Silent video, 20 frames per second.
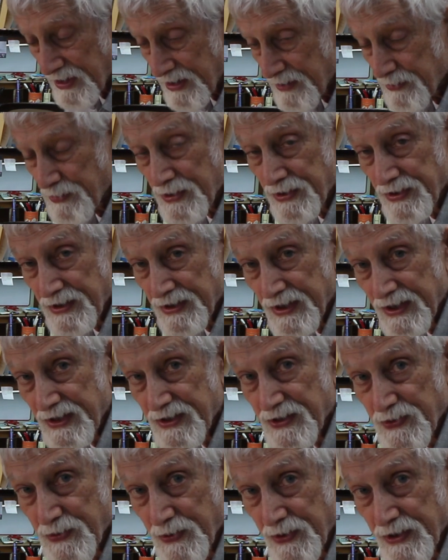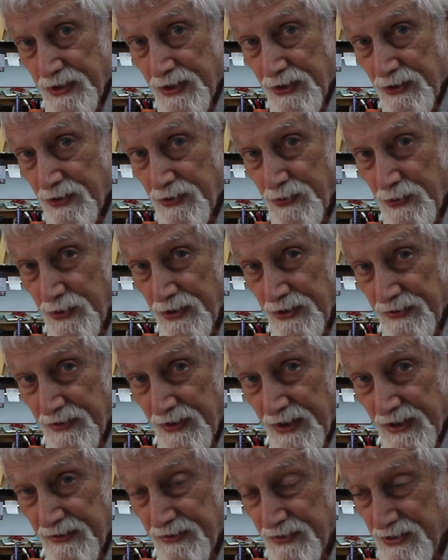and print the next 20 or
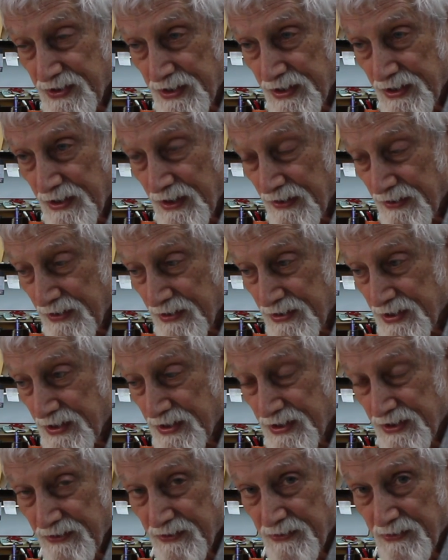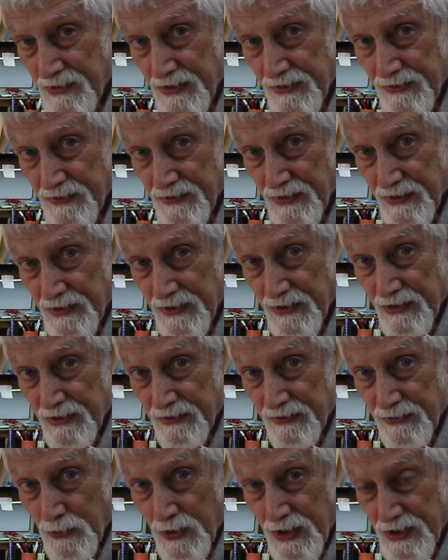25 sheets of
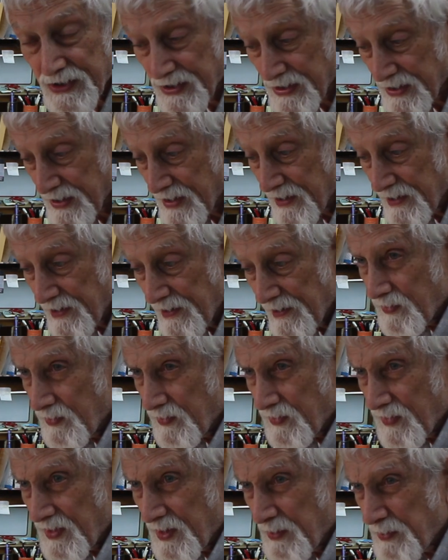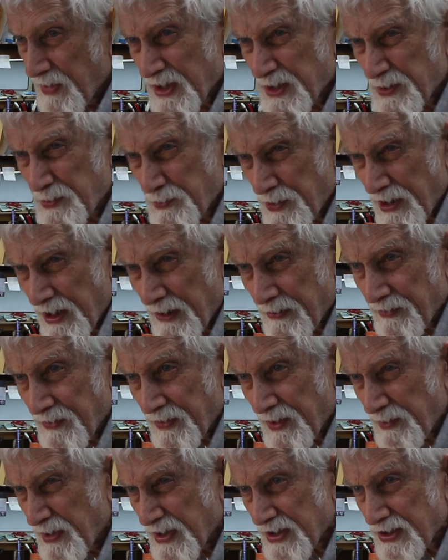washi. The biggest problem,
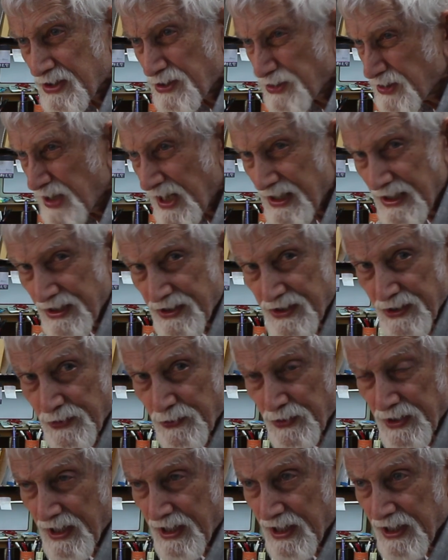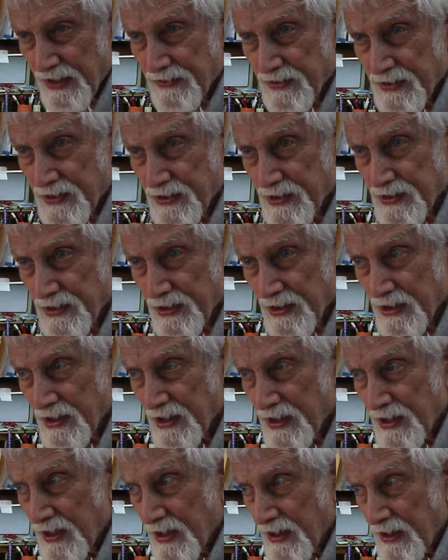the biggest challenge that we have is
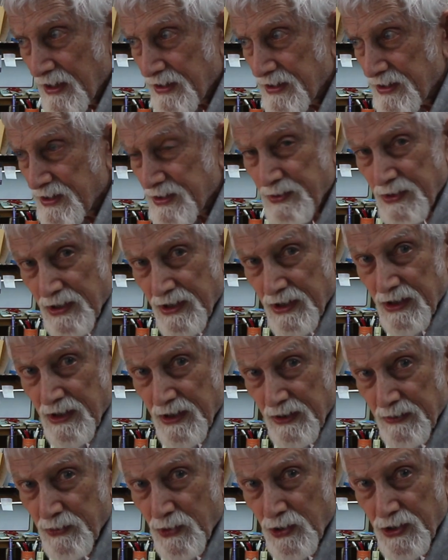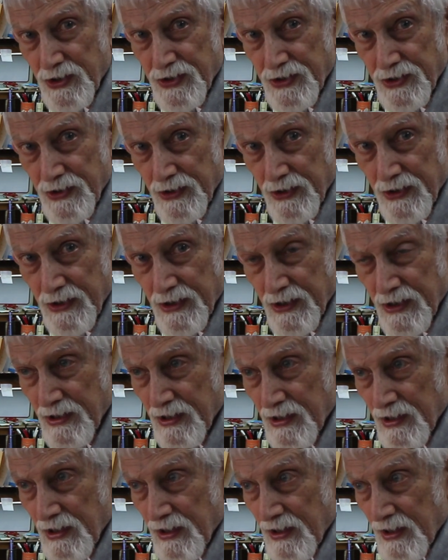moisture.
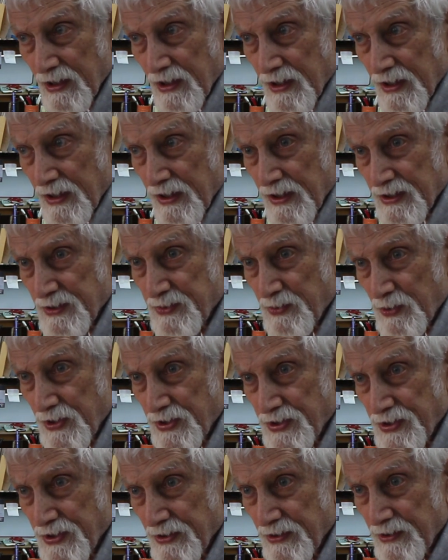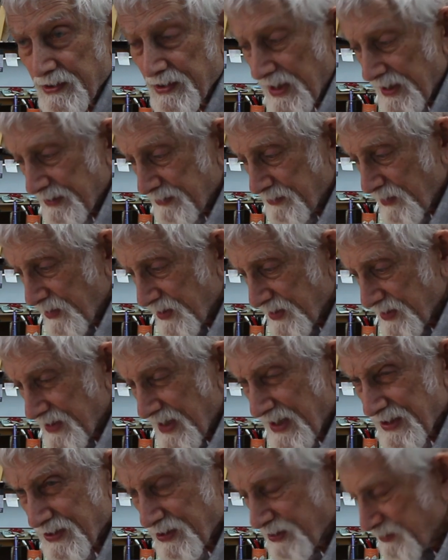
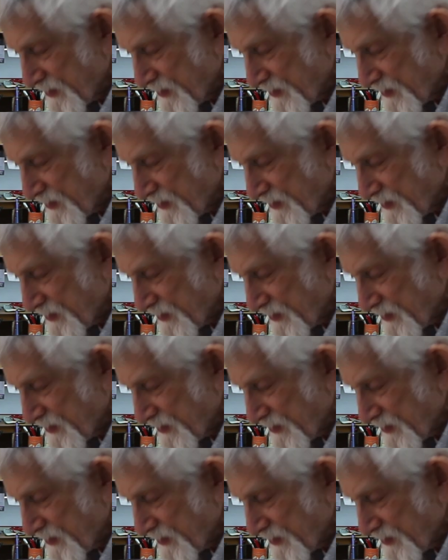Not so